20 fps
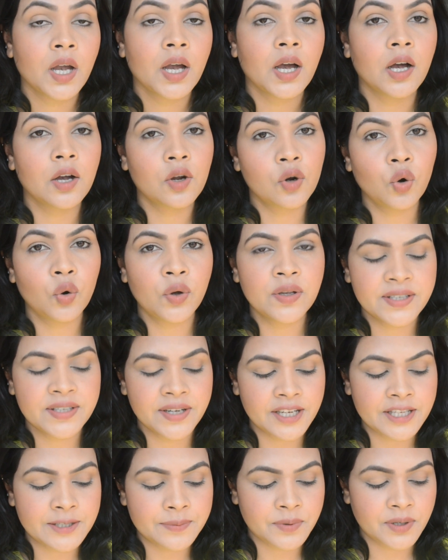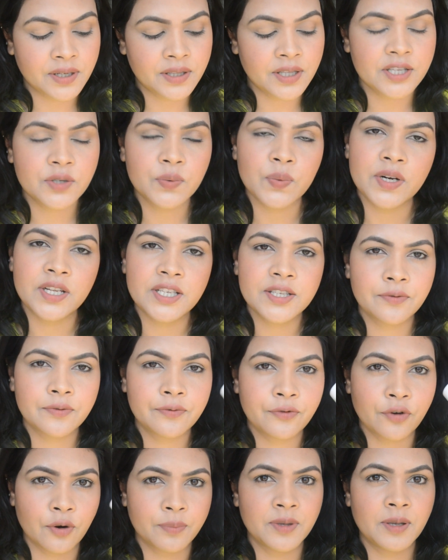a glowy setting spray. This one is
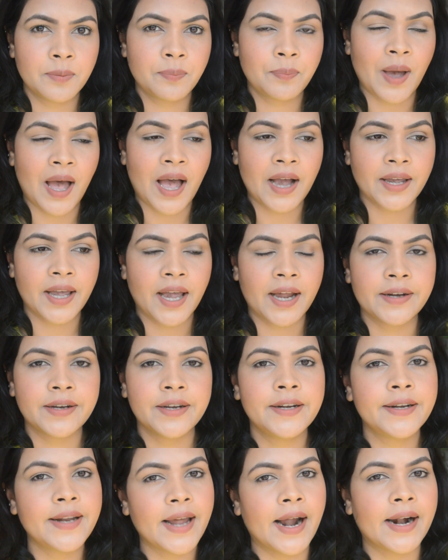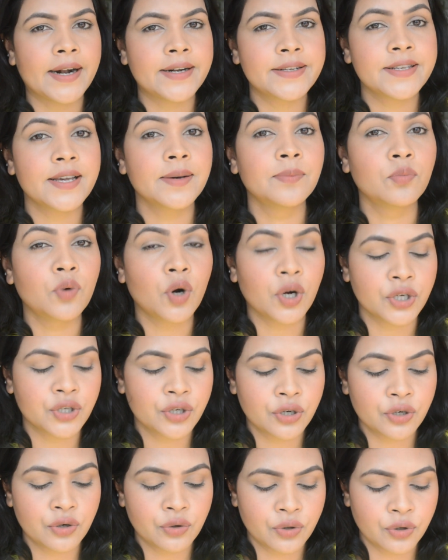from the PAC, and it adds a
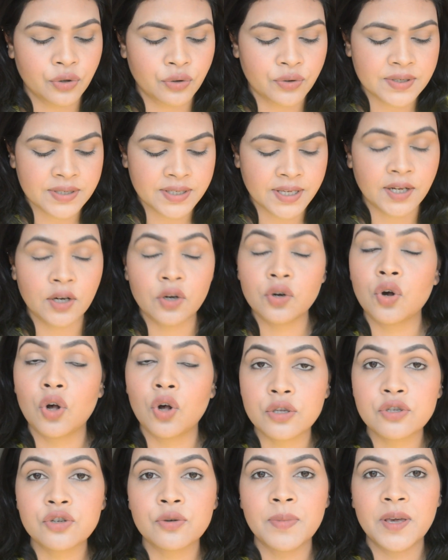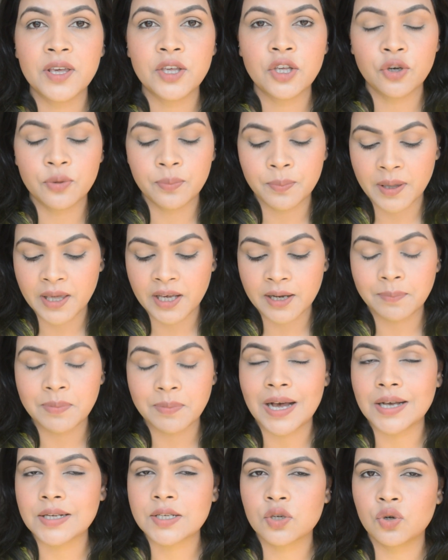moisture to your skin and also make your makeup
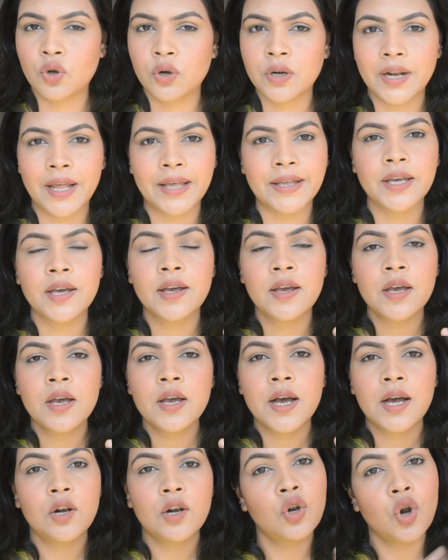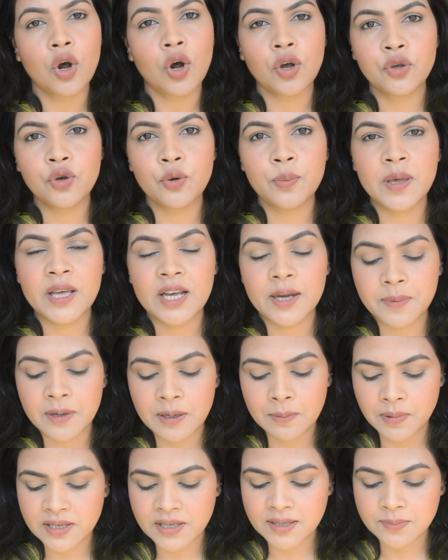last long, like lock your makeup
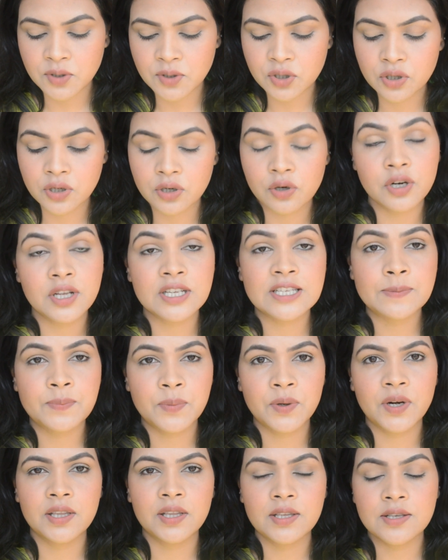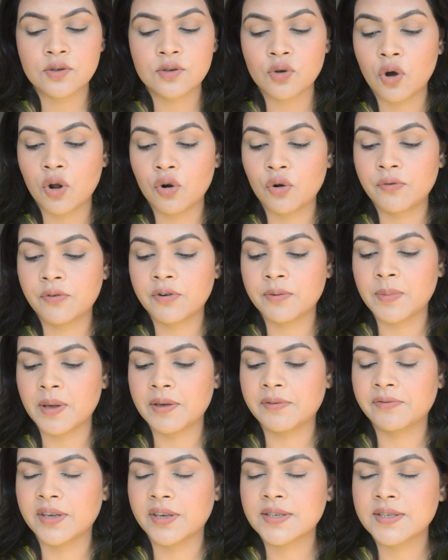in place. I'm just gonna spray this all over
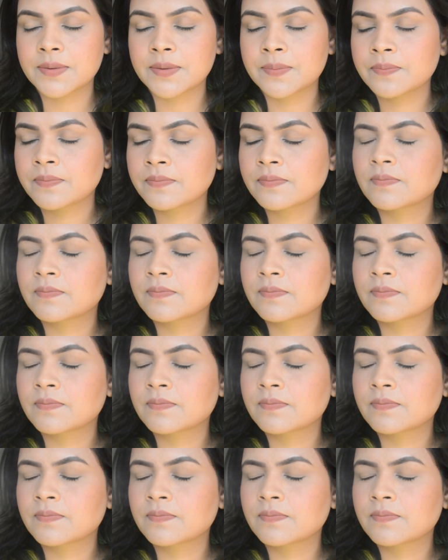my face